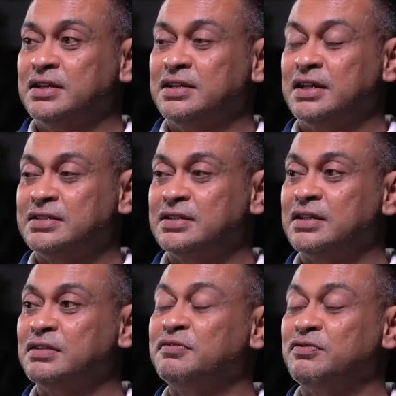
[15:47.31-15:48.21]

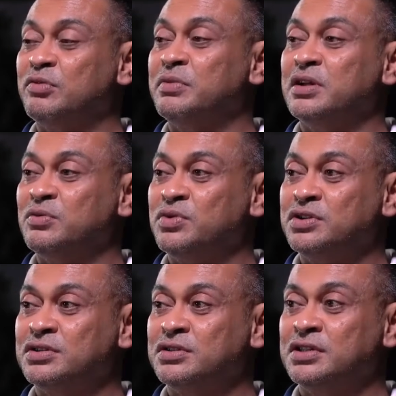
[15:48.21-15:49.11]
another formula
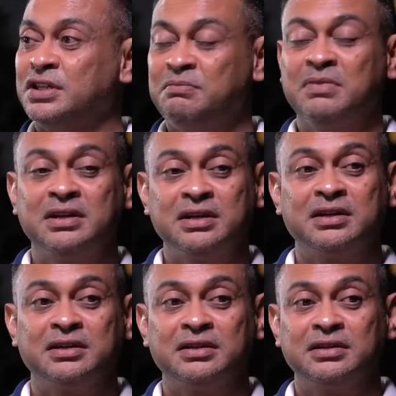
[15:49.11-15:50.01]
which the
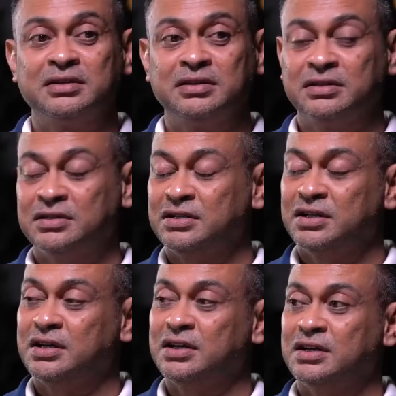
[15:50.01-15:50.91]
medical
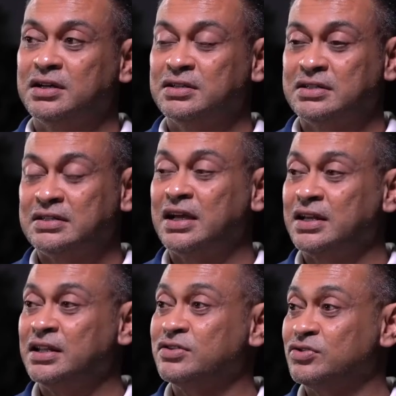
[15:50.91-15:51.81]

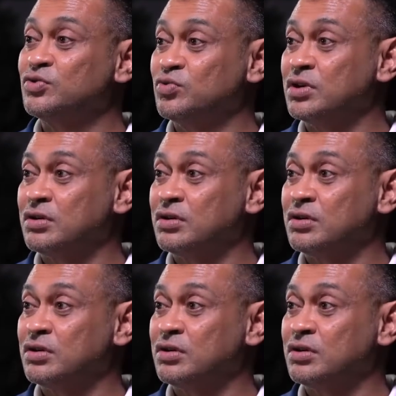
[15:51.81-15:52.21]
side needs to work